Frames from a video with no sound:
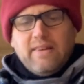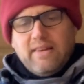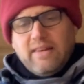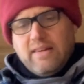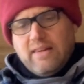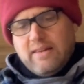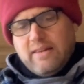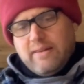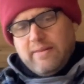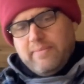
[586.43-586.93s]

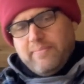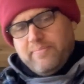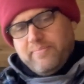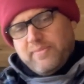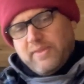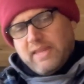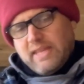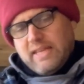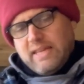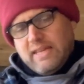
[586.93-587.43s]

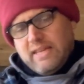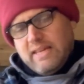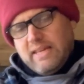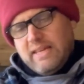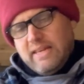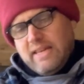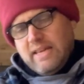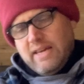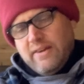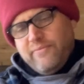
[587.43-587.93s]

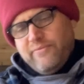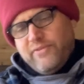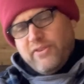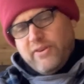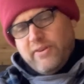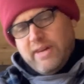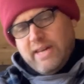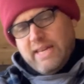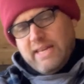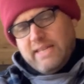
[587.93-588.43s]
An
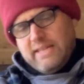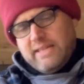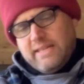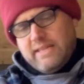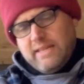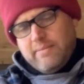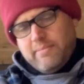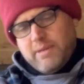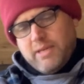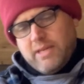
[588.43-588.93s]
infrared
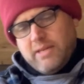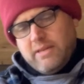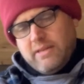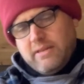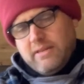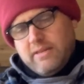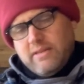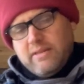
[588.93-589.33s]
dimmer.